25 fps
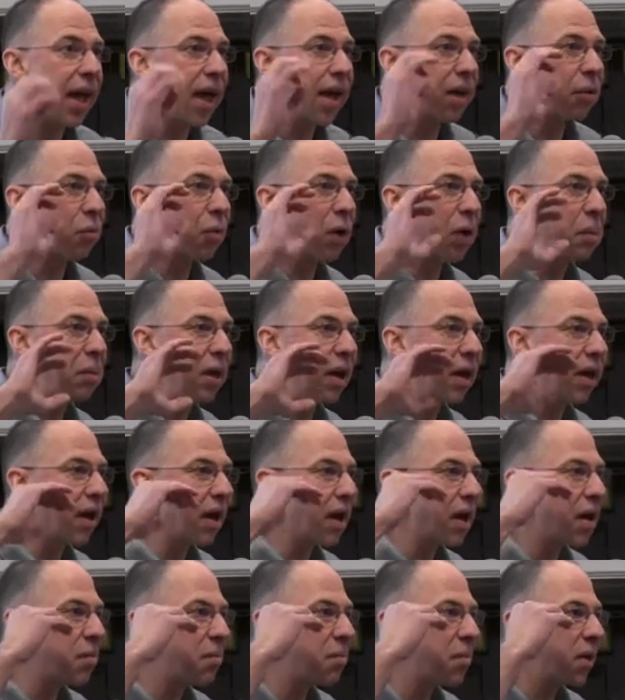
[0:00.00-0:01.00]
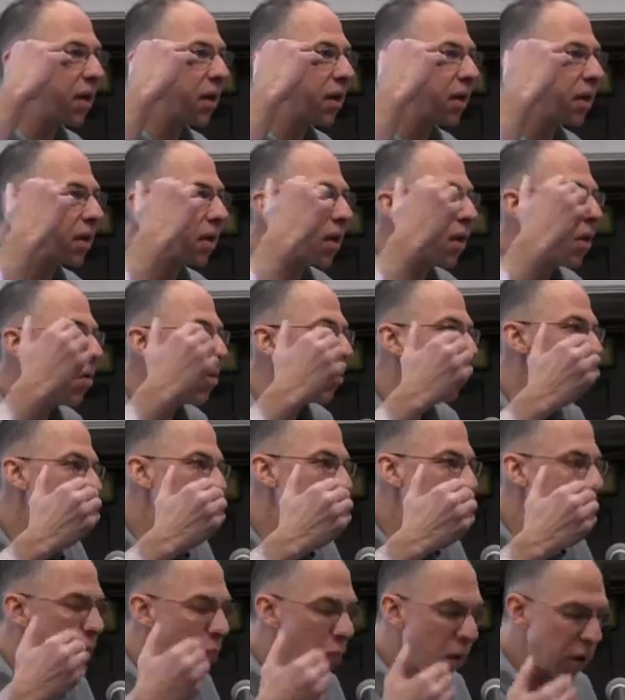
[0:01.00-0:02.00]
and we become,
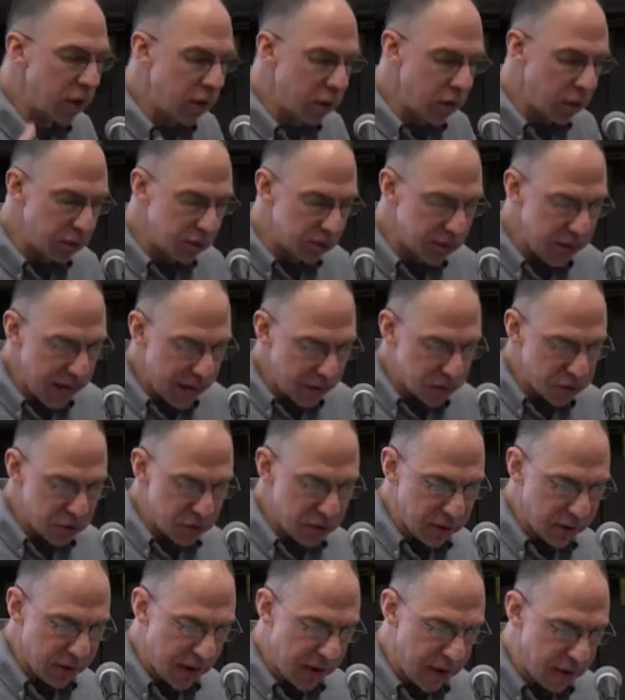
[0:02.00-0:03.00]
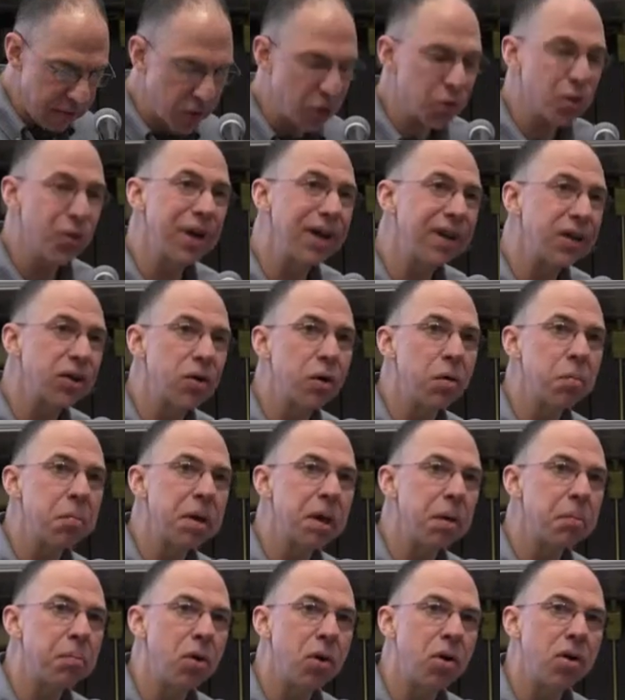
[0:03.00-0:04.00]
one of those extra kind of critical
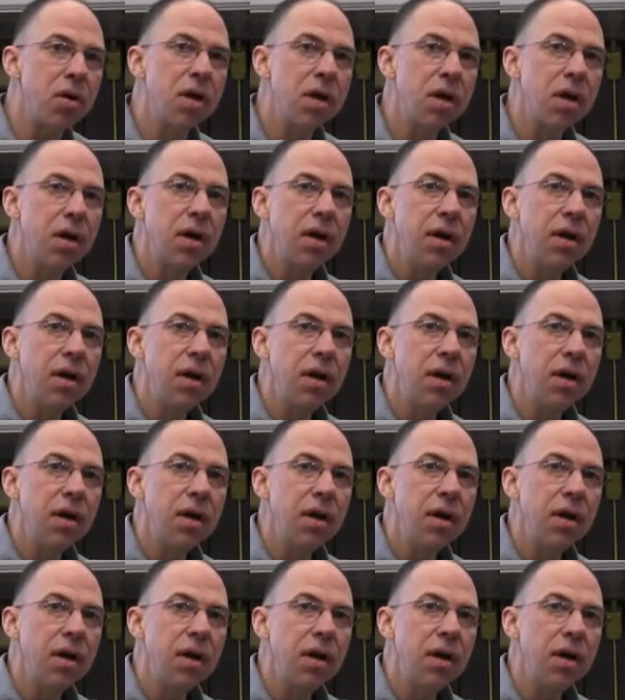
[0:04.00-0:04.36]
people.